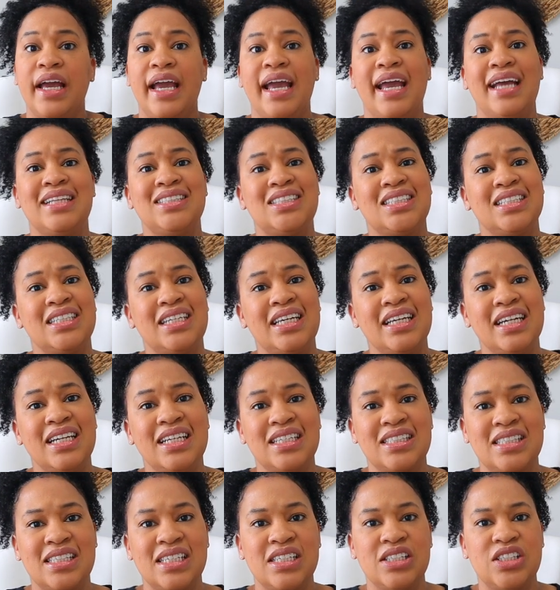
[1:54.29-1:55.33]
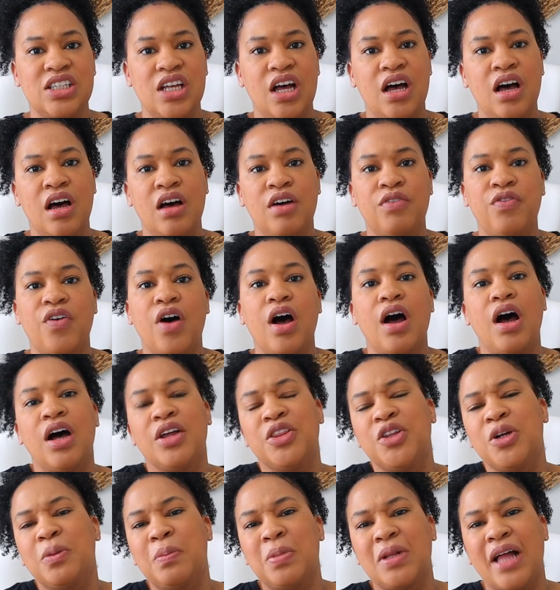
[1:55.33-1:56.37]
and to get a sense of
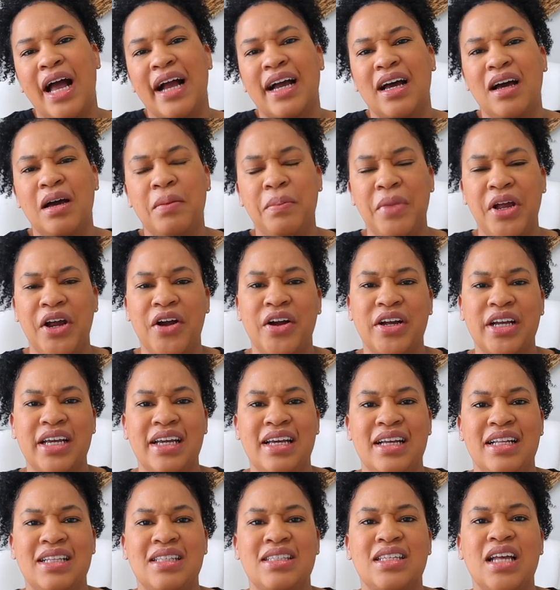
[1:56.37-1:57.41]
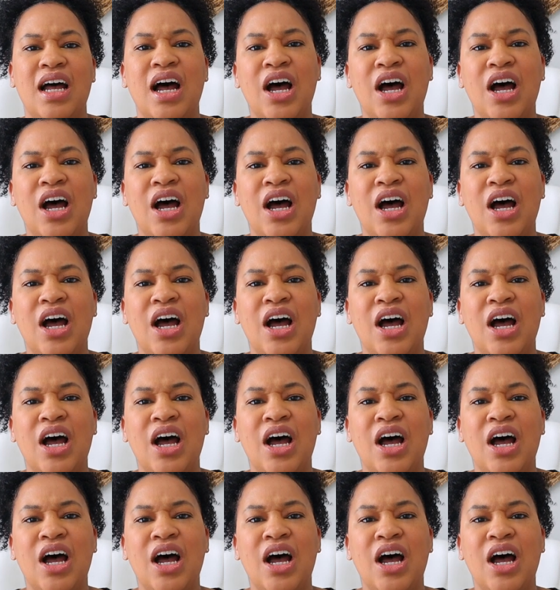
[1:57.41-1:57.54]
other Black Americans